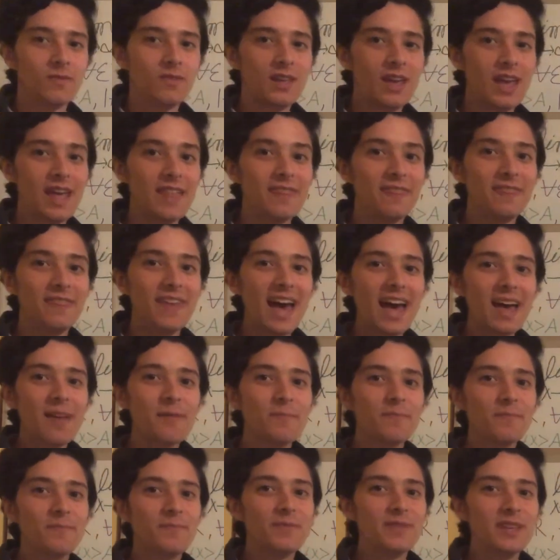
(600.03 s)
And that
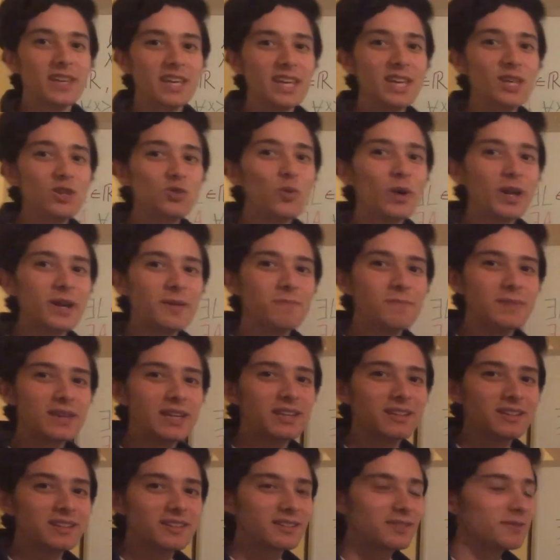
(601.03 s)
is what it
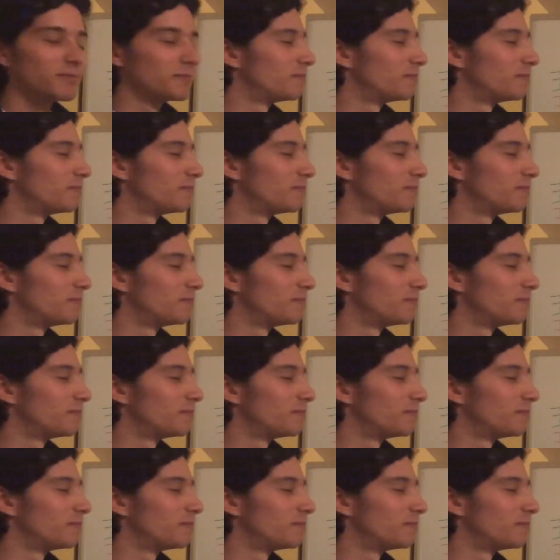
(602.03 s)
means